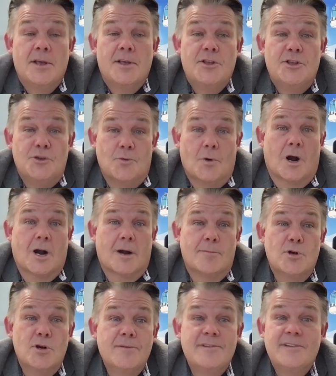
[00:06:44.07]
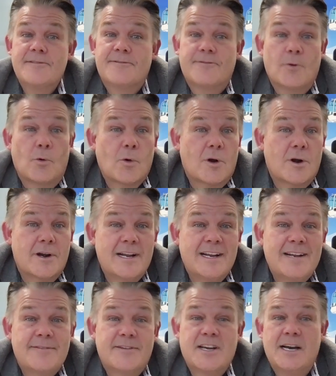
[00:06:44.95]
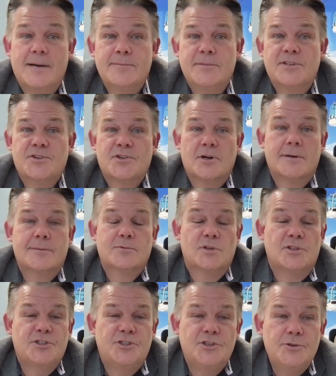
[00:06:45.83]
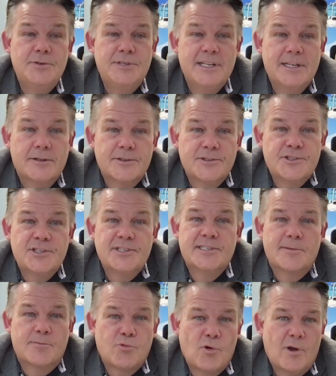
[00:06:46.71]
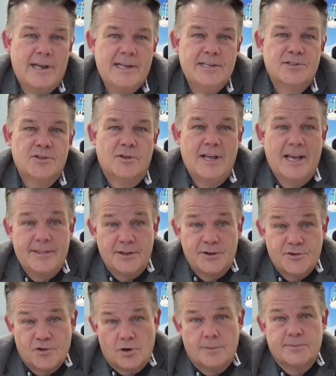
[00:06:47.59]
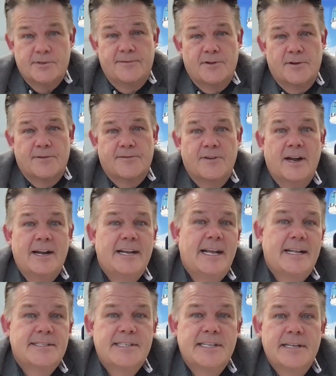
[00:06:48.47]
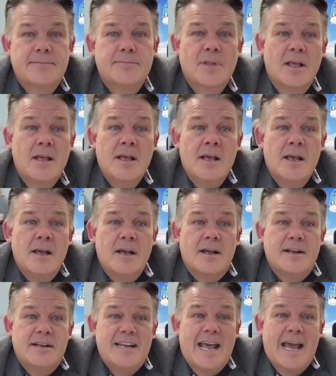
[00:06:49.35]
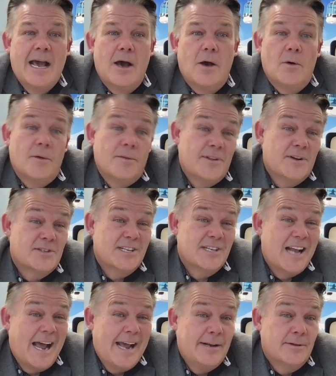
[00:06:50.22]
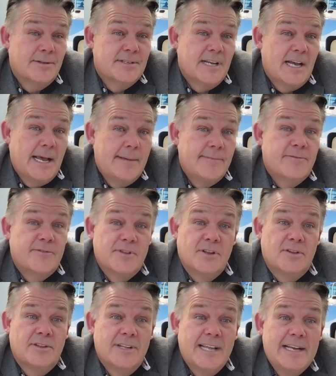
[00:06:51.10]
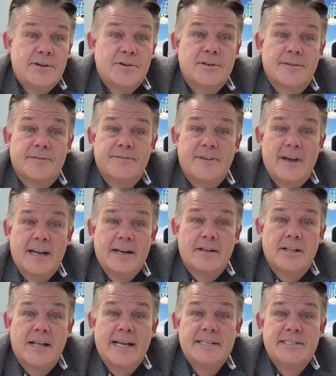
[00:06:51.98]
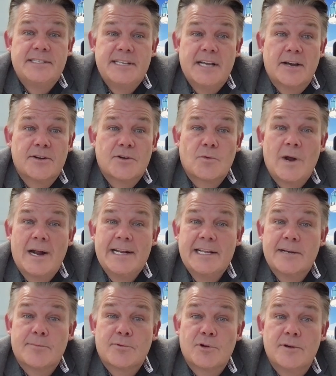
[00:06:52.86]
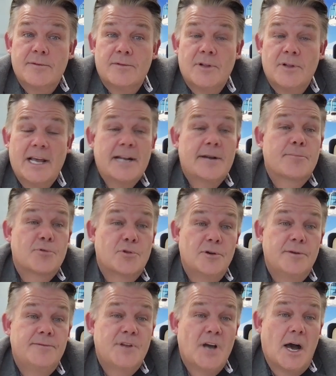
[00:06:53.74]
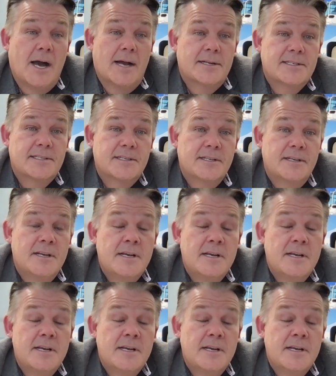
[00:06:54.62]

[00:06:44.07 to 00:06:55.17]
You are moving forward and have come to terms with due diligence, appraisal, and the terms of your financing. Now, there's an idle time for the lender to finalize the underwriting approval and approved docs.